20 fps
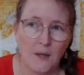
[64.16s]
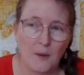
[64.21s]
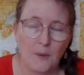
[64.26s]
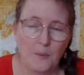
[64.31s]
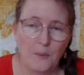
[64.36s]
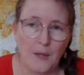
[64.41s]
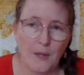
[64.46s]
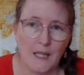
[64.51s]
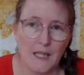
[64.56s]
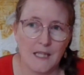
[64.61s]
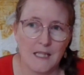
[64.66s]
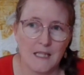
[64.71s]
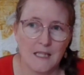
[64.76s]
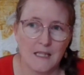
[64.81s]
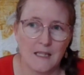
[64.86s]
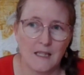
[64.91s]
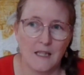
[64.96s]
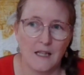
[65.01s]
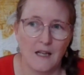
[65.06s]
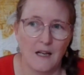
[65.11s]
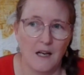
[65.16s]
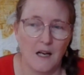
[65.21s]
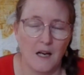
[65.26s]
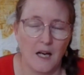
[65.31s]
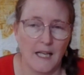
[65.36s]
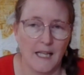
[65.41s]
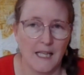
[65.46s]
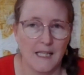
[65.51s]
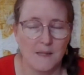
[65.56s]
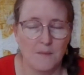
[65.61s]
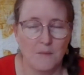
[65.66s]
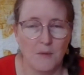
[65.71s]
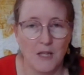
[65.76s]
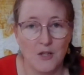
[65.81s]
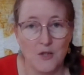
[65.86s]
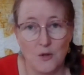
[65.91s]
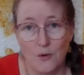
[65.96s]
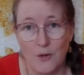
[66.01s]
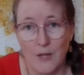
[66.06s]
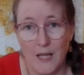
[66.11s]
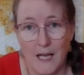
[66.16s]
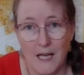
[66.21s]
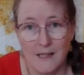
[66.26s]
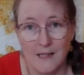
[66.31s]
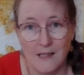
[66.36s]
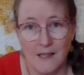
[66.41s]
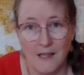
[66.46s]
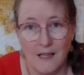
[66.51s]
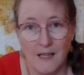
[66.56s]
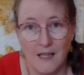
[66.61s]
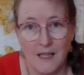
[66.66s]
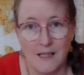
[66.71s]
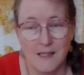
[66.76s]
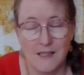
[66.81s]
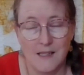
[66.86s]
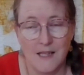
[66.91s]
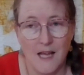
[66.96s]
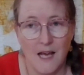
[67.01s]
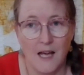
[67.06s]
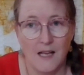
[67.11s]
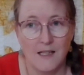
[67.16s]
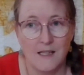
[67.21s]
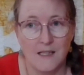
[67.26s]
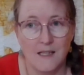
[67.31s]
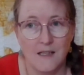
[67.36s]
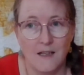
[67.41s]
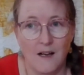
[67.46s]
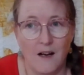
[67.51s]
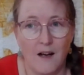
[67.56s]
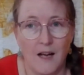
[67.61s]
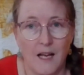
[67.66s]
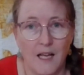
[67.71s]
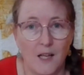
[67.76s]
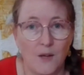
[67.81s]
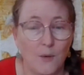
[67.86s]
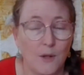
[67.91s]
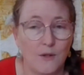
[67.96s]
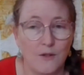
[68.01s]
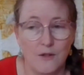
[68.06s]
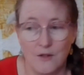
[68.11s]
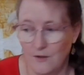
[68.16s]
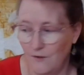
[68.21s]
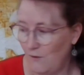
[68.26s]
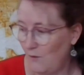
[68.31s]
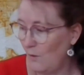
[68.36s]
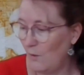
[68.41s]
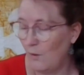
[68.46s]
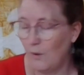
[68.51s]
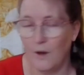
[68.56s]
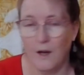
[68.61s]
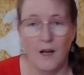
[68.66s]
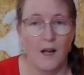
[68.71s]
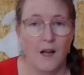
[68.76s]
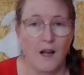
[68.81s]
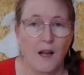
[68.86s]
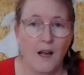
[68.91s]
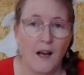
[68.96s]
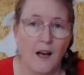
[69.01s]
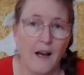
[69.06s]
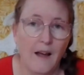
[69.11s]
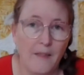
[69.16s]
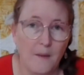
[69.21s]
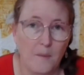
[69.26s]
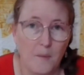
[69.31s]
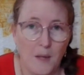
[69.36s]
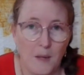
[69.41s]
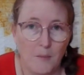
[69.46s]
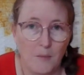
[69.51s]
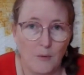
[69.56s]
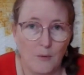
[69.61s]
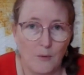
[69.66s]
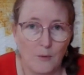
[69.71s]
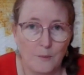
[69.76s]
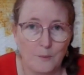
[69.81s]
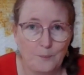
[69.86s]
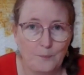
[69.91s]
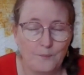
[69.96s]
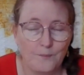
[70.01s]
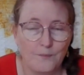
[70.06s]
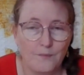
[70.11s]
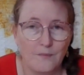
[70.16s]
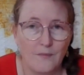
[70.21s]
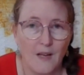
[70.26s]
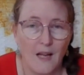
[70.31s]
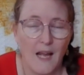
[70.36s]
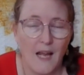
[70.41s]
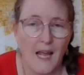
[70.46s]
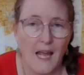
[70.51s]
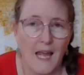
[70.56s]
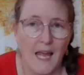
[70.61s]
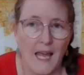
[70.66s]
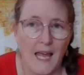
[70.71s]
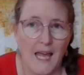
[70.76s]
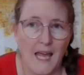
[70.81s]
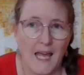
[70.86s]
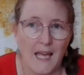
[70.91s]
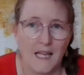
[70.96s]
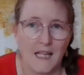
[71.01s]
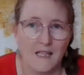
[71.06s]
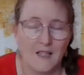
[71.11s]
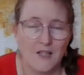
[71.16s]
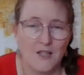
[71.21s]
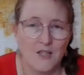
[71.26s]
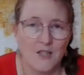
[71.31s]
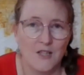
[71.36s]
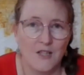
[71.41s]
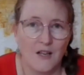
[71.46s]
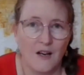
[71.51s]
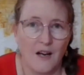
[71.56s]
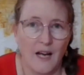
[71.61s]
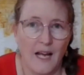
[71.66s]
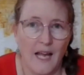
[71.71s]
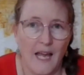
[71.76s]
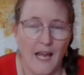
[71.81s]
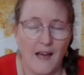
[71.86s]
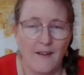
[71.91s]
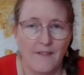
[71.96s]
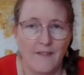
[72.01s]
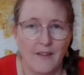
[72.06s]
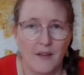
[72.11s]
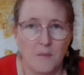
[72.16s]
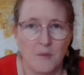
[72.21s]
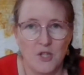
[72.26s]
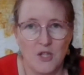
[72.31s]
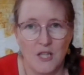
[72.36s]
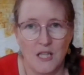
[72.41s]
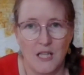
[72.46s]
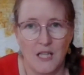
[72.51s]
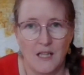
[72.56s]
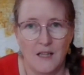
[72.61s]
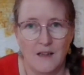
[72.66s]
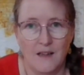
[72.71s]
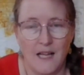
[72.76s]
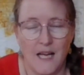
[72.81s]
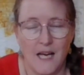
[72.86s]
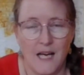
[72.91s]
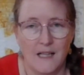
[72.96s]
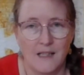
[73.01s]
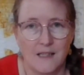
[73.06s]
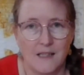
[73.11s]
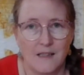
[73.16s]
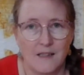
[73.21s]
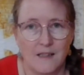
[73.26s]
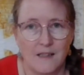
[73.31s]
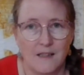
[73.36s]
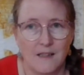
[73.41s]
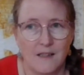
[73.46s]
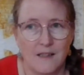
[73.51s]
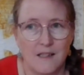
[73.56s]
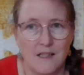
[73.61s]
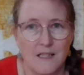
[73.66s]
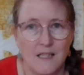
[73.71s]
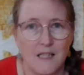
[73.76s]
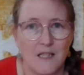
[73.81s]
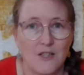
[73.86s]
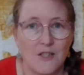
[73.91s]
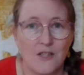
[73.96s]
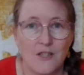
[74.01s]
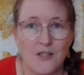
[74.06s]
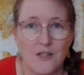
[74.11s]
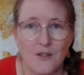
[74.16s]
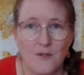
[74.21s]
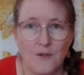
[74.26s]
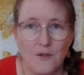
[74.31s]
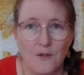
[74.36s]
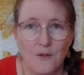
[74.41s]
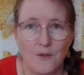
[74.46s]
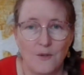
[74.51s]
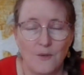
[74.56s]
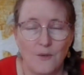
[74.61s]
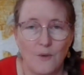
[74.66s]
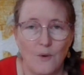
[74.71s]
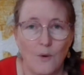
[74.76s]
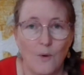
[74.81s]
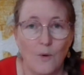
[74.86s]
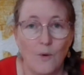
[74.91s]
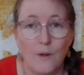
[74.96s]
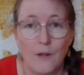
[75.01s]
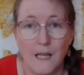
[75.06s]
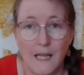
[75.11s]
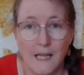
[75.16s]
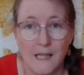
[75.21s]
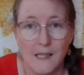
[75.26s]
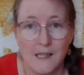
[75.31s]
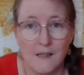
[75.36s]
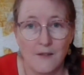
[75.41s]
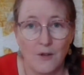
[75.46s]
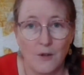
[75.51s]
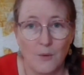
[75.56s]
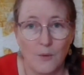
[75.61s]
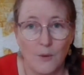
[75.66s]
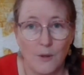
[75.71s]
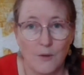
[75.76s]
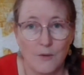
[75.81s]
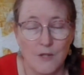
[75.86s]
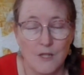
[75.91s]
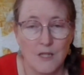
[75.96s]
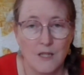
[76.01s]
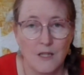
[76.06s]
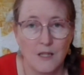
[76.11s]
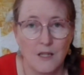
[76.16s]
But I guess my short answer is that I quilt for other people, and I have a machine that stitches through all the layers of a quilt